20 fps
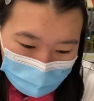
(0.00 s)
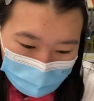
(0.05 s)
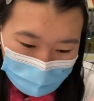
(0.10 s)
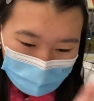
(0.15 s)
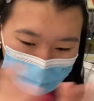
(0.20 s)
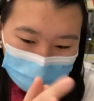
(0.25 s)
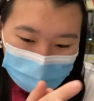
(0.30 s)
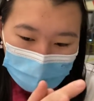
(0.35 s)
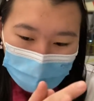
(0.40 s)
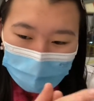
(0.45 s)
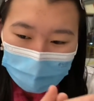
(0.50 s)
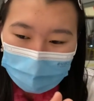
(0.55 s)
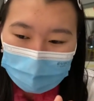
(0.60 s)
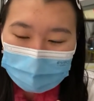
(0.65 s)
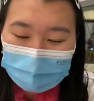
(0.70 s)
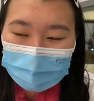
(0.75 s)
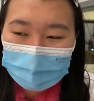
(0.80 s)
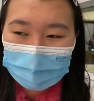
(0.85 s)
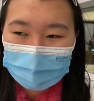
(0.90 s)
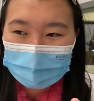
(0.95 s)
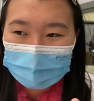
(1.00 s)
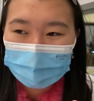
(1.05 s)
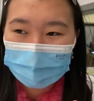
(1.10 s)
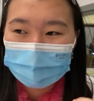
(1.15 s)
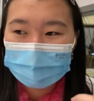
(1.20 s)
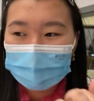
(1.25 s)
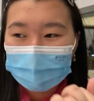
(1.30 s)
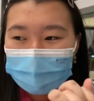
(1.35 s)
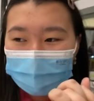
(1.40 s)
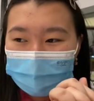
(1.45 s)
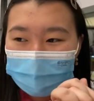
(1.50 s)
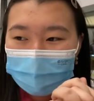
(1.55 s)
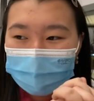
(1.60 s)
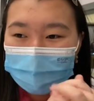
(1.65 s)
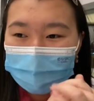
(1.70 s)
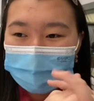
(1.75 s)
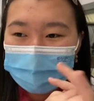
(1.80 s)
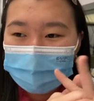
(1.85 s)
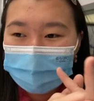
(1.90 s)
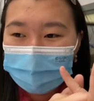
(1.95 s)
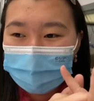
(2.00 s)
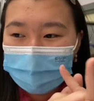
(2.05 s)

is obviously to start recycling, to